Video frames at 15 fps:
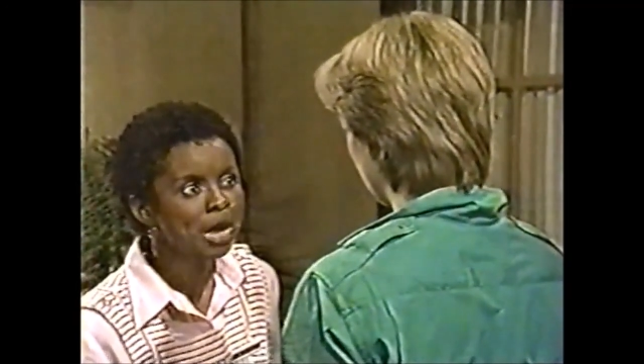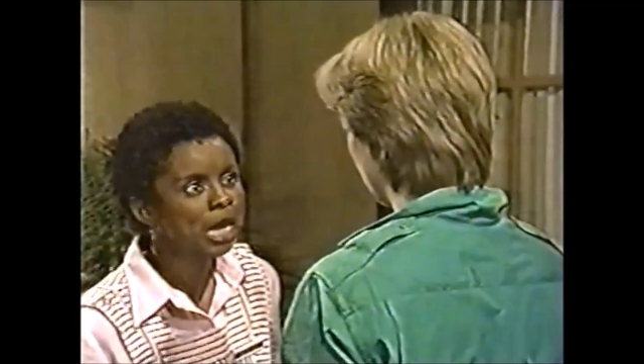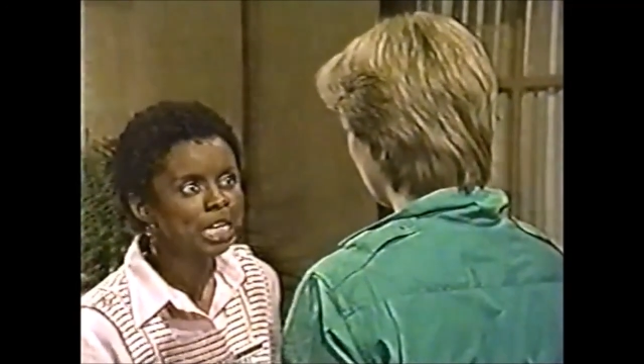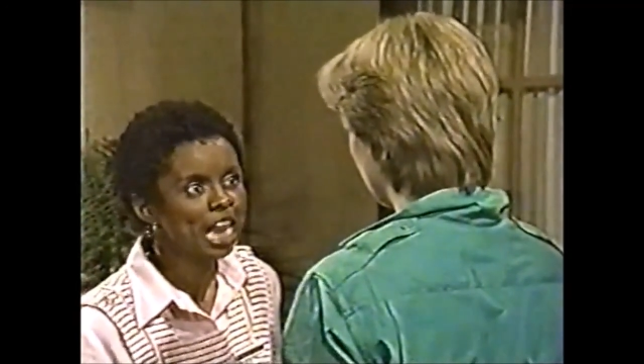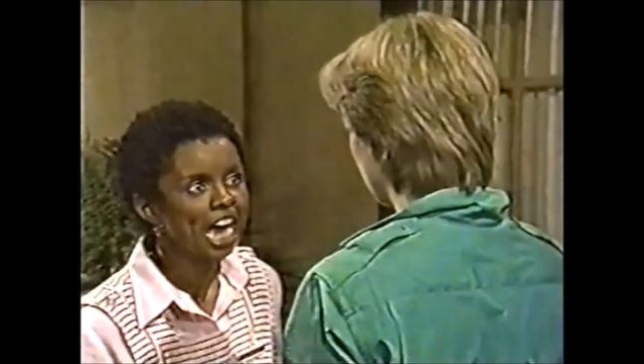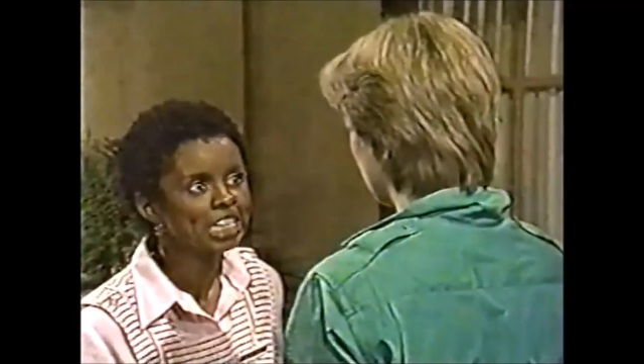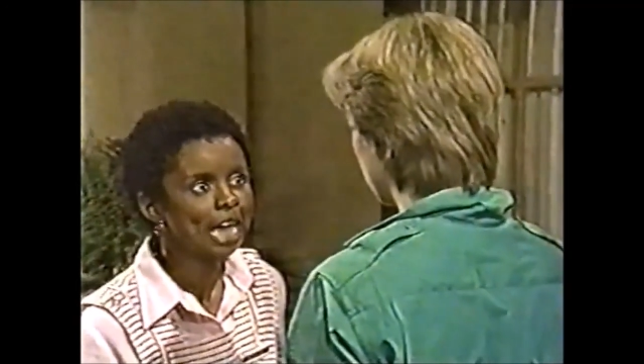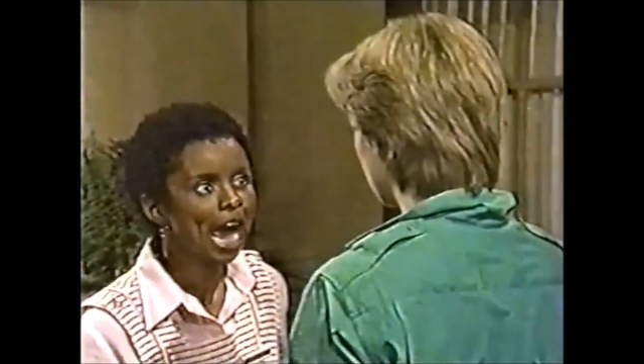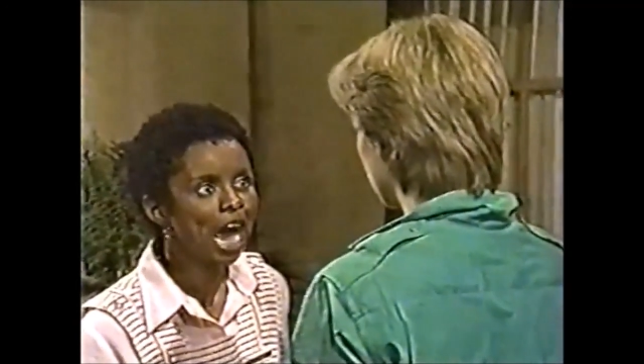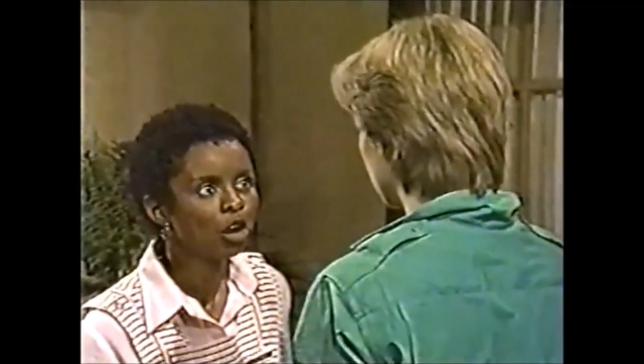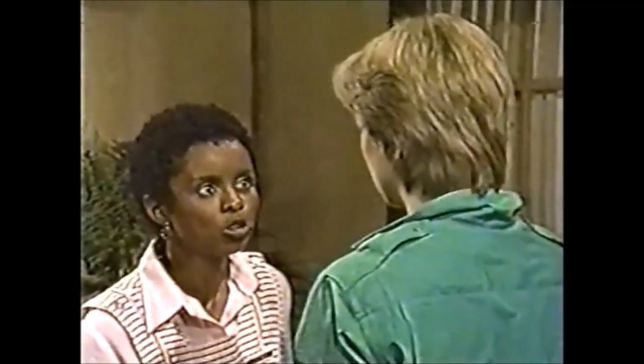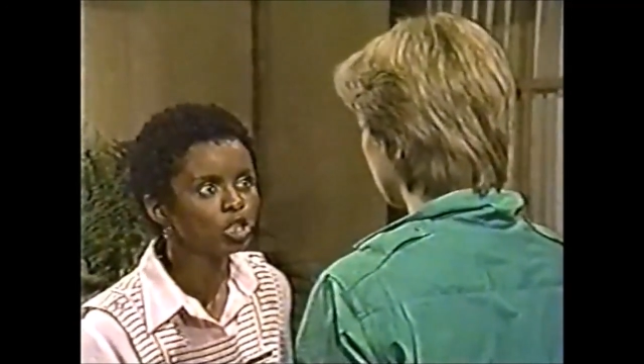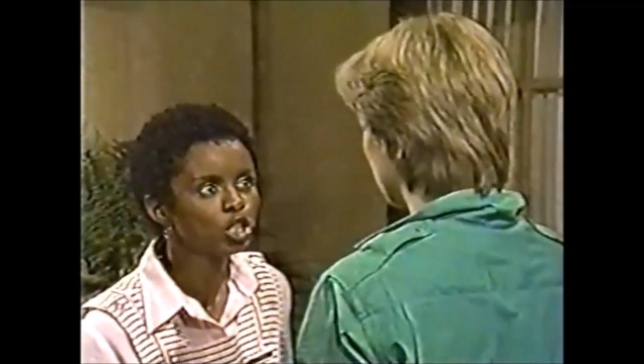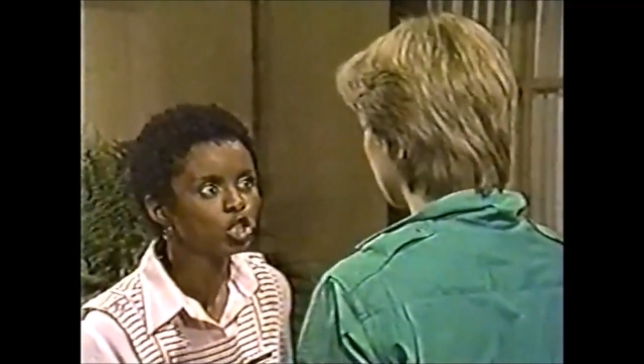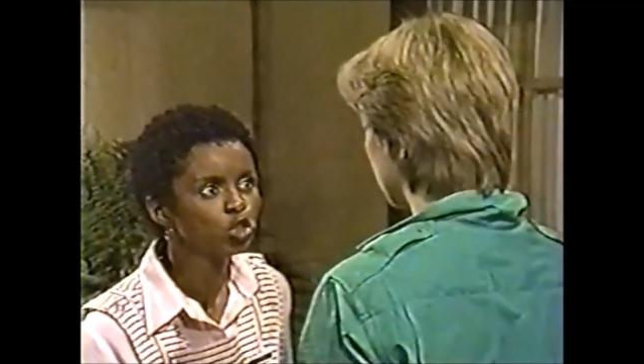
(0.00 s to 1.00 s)
Liza, how
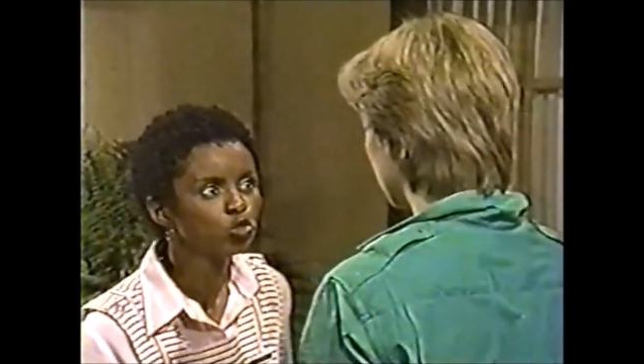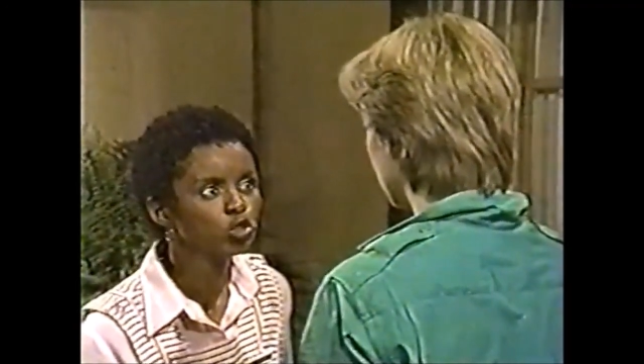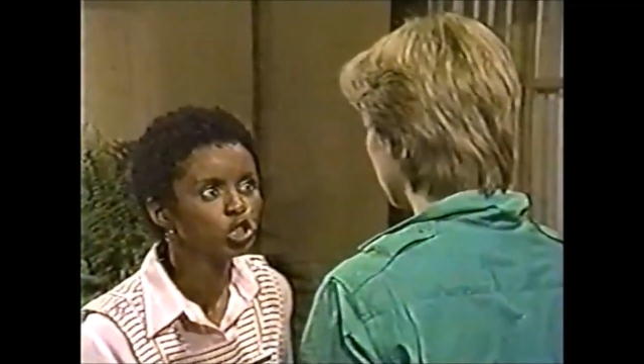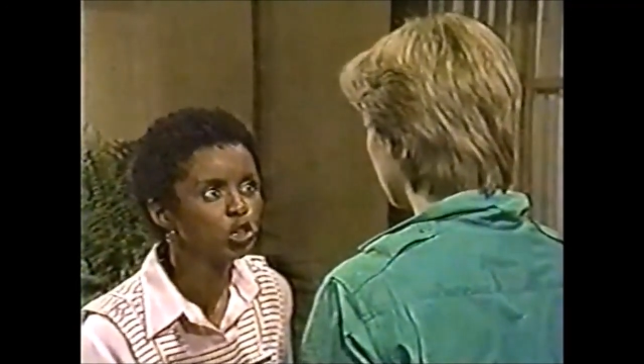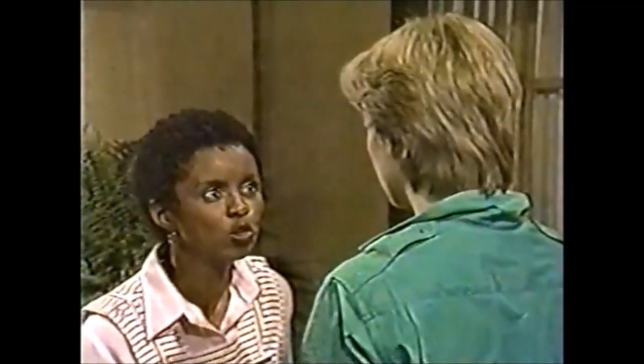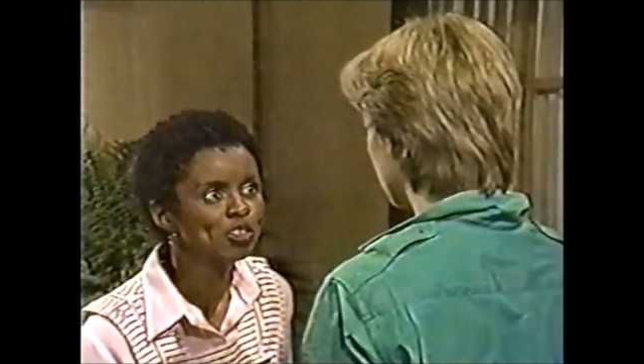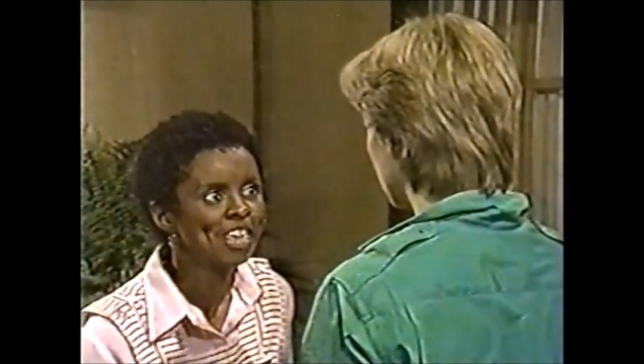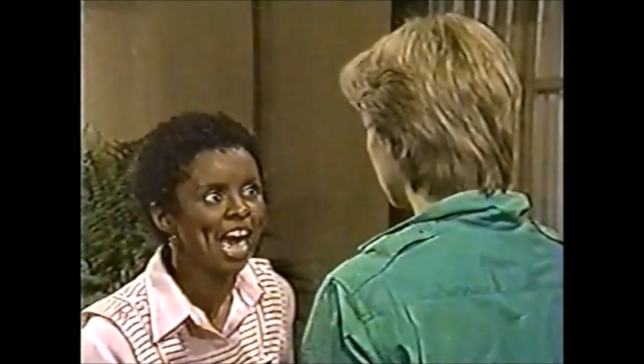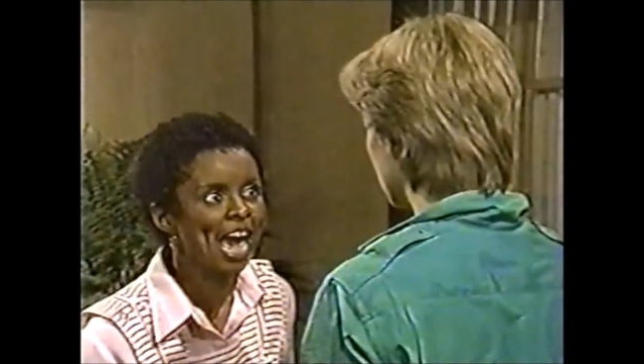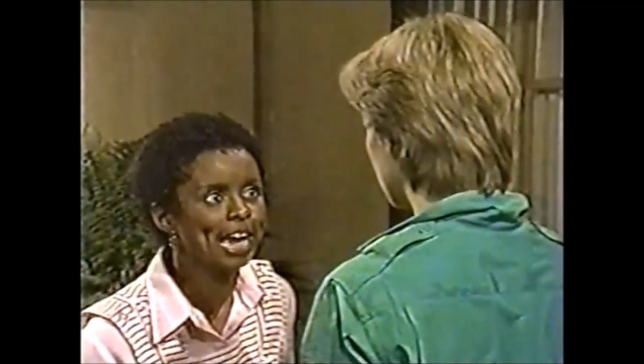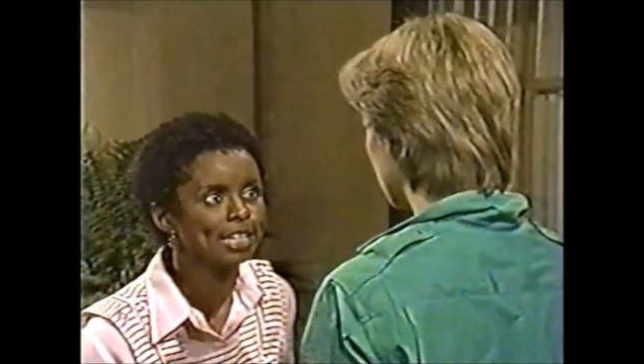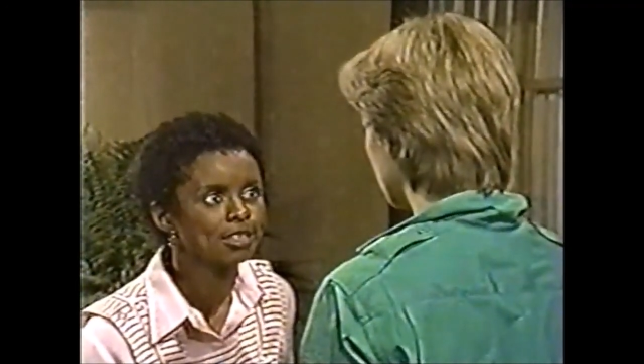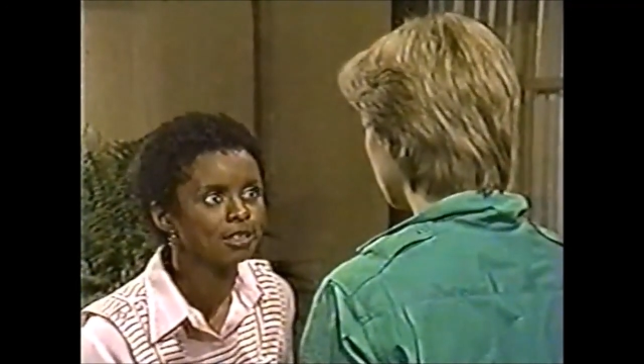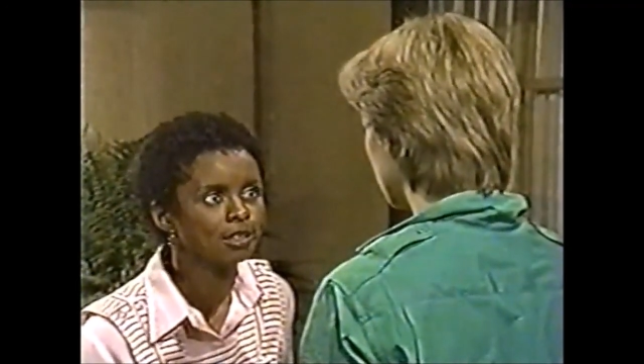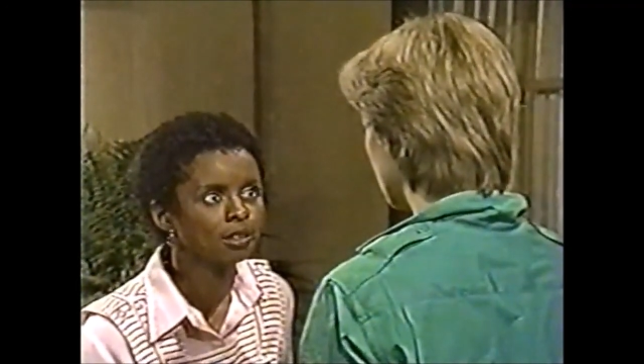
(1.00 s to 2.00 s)
could you do that?